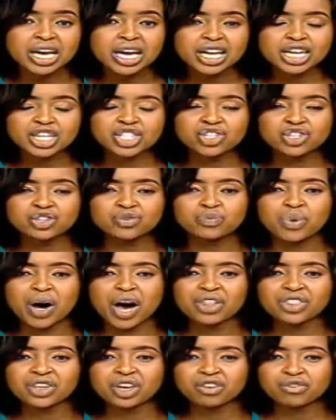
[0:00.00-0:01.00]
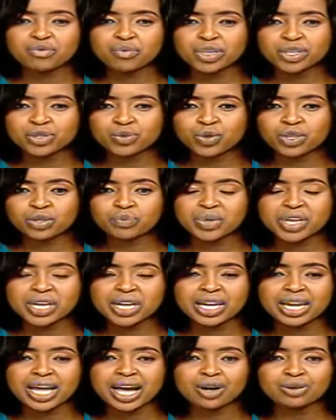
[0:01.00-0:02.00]
issued by the government will be
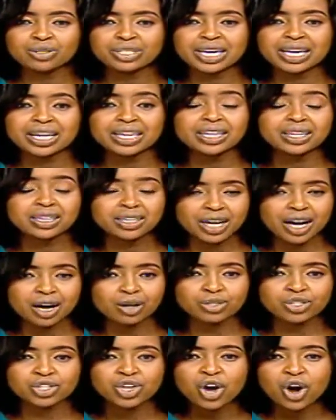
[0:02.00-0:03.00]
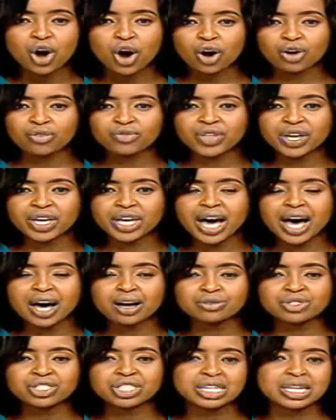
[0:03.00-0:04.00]
allowed in and out of the
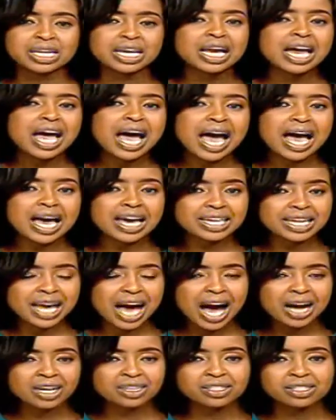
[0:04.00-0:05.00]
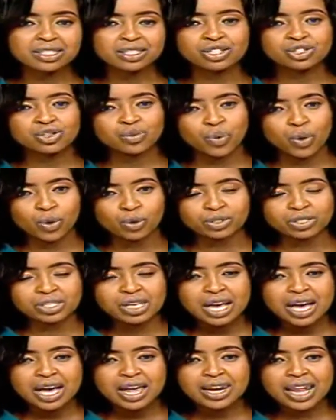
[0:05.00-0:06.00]
county and access to ports.
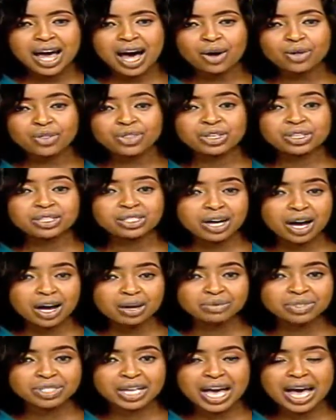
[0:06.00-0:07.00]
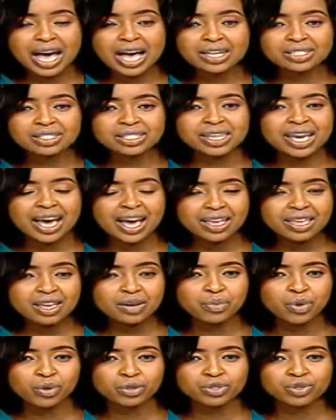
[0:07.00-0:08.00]
Now this comes as Kenya
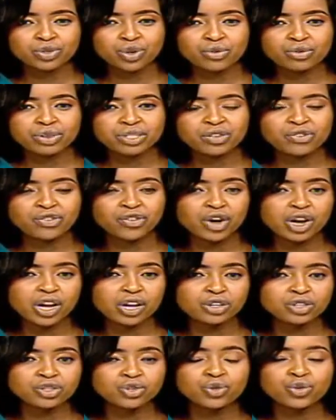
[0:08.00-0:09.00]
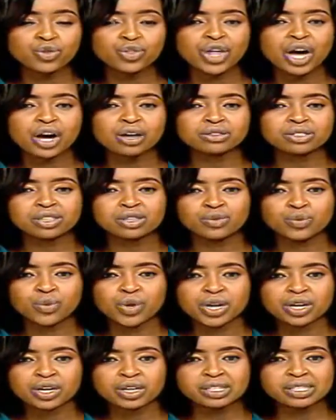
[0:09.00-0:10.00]
Ports Authority furloughed two thousand
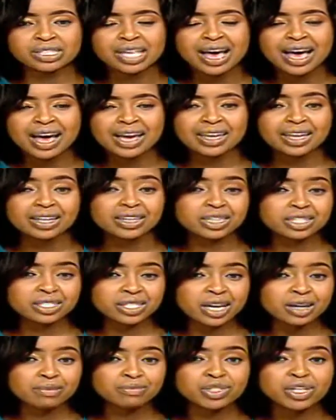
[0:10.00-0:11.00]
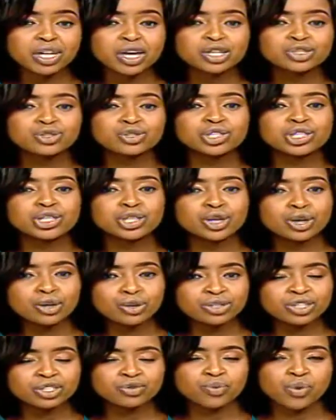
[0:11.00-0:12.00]
workers in an attempt to slow the
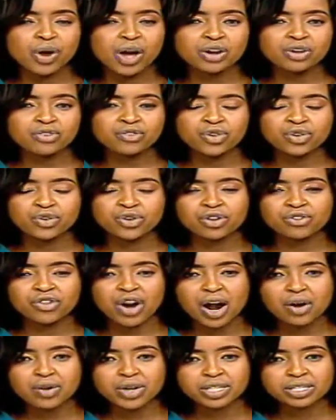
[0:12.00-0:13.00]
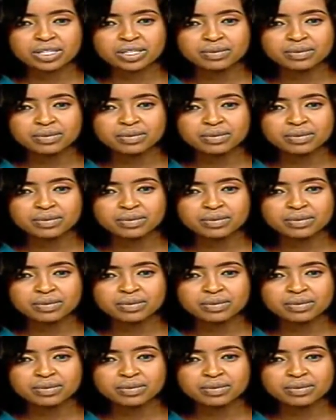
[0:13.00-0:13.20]
spread of coronavirus.